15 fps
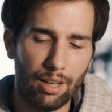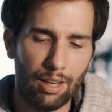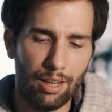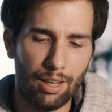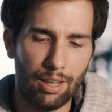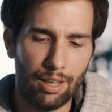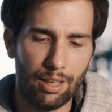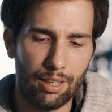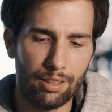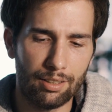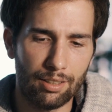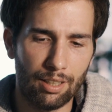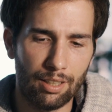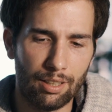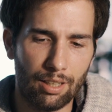
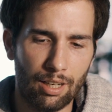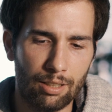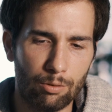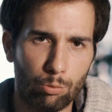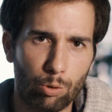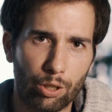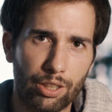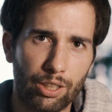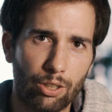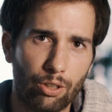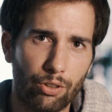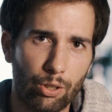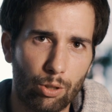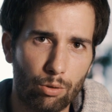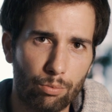and working
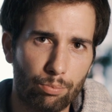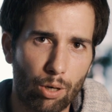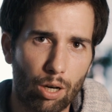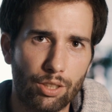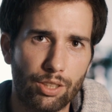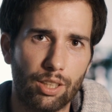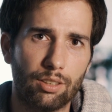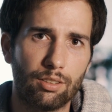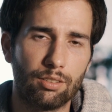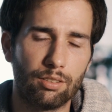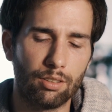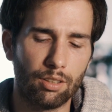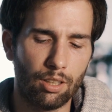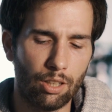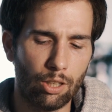on their own projects.